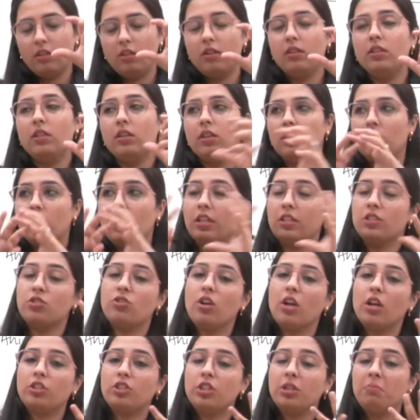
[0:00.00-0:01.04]
the
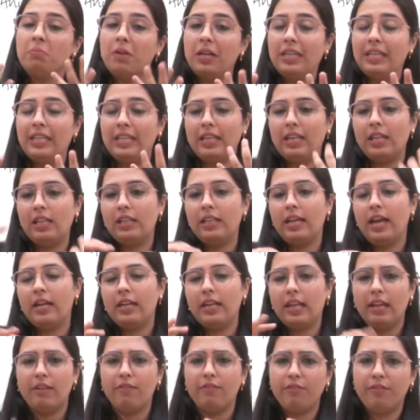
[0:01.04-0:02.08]
construction material,
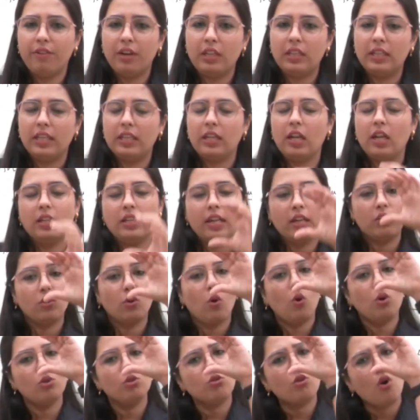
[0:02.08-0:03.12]
that everything now that
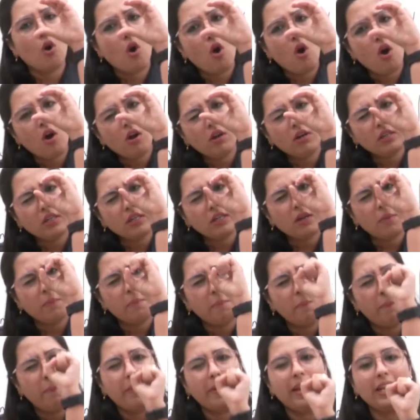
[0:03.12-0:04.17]
goes on
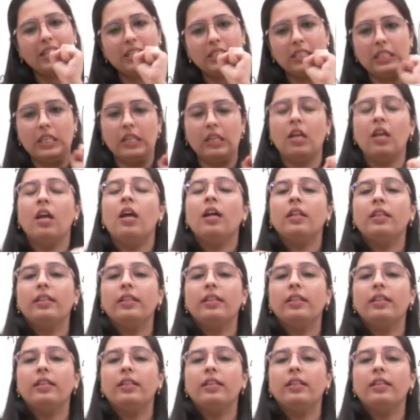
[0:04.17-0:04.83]
compressing,